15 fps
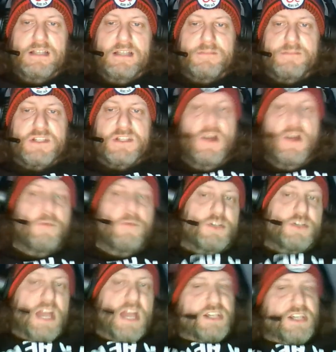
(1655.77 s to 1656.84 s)
some snow
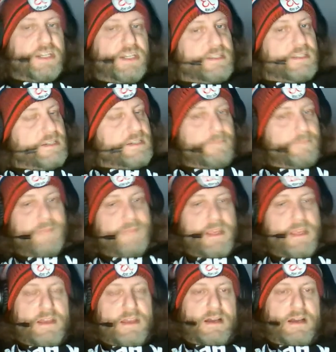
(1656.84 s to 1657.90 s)
projections
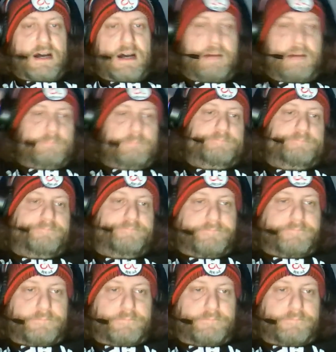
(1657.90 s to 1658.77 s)
um,